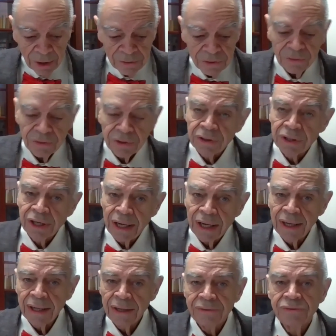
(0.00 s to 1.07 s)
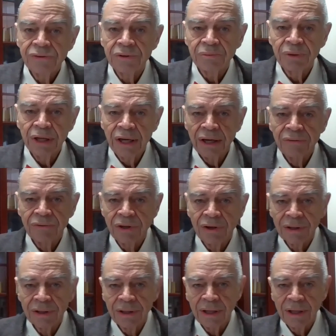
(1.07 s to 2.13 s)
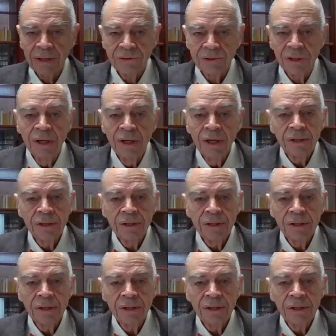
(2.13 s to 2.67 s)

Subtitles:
So there are guides that we have in our collection